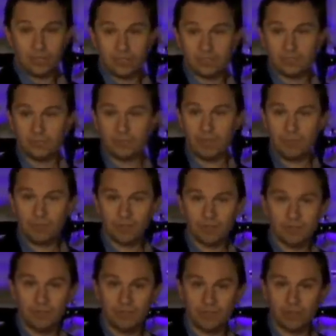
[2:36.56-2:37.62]
is that people are
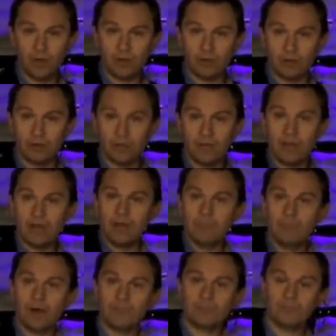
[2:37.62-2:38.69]
living longer,
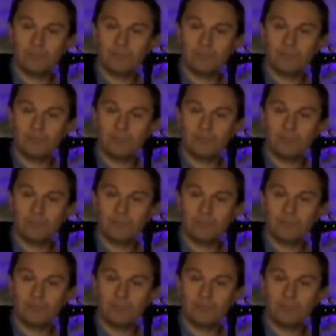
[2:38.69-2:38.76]
but